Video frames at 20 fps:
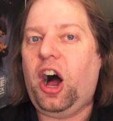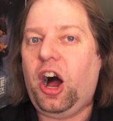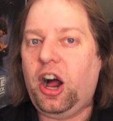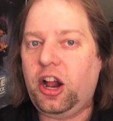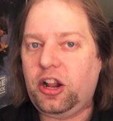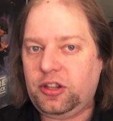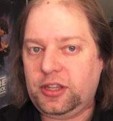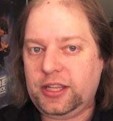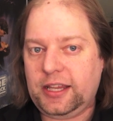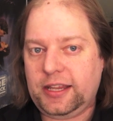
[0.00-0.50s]

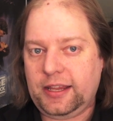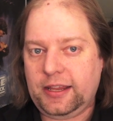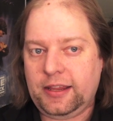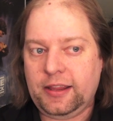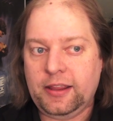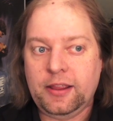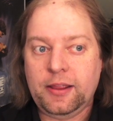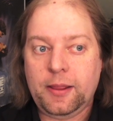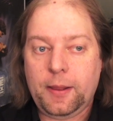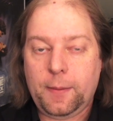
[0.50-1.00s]

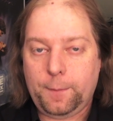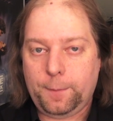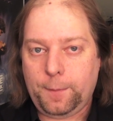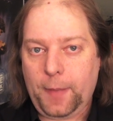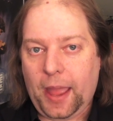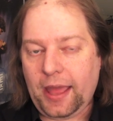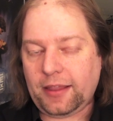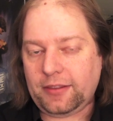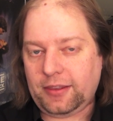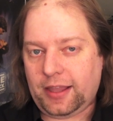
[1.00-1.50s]
ugly
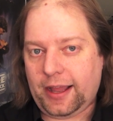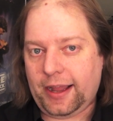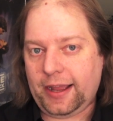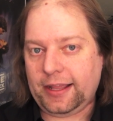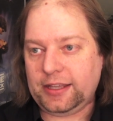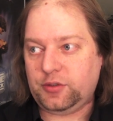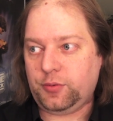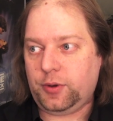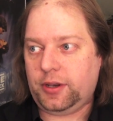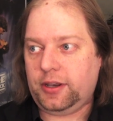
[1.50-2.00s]
matte
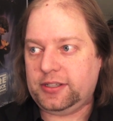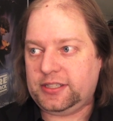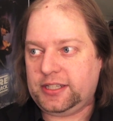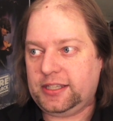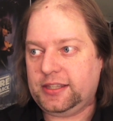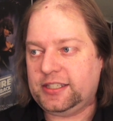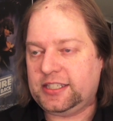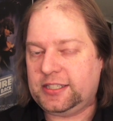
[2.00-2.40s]
lines when you see the